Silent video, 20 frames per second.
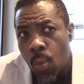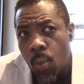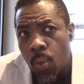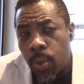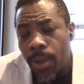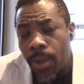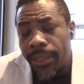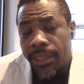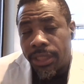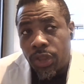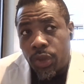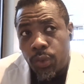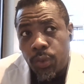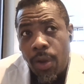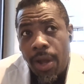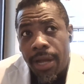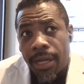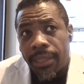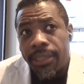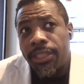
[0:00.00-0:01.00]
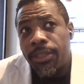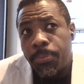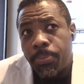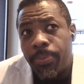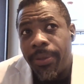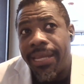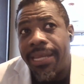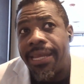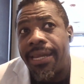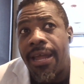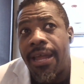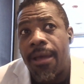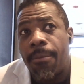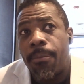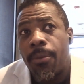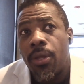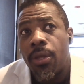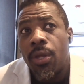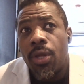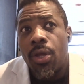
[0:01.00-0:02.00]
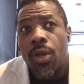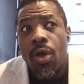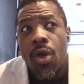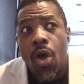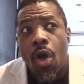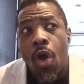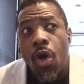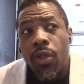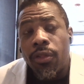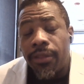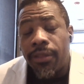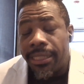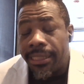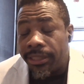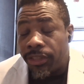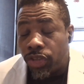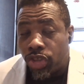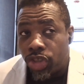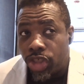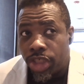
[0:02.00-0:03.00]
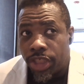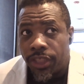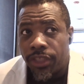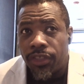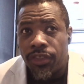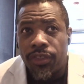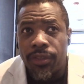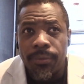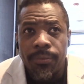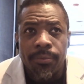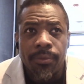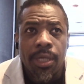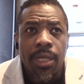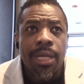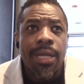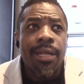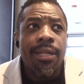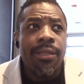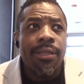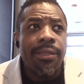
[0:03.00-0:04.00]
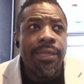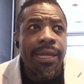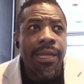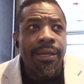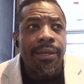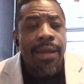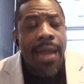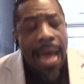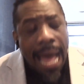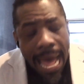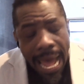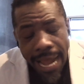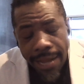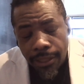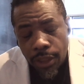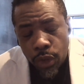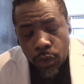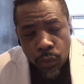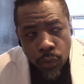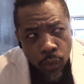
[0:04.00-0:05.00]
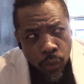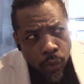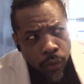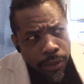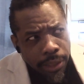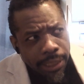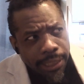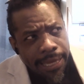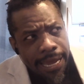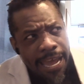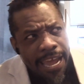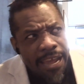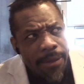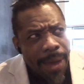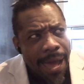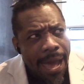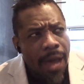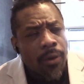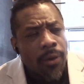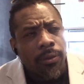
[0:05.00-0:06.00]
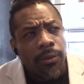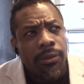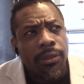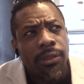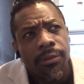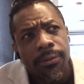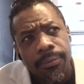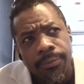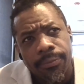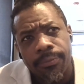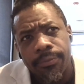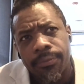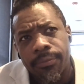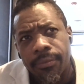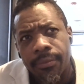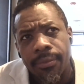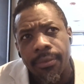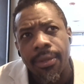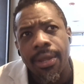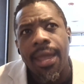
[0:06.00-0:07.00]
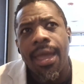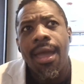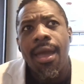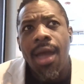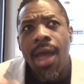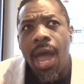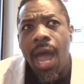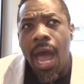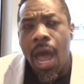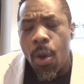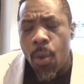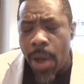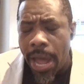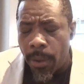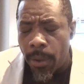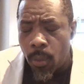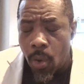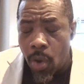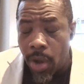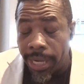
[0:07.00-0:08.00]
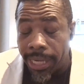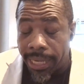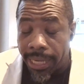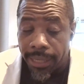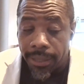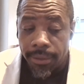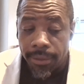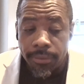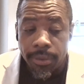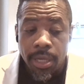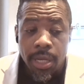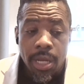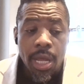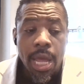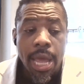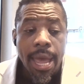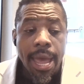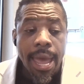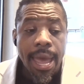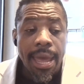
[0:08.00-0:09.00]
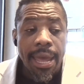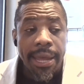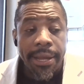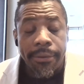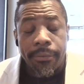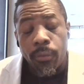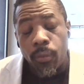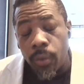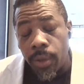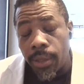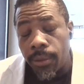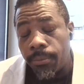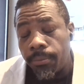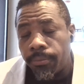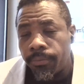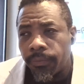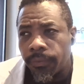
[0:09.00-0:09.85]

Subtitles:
with the trucks picking up all these goods, then I drew the game out how I wanted it. And well,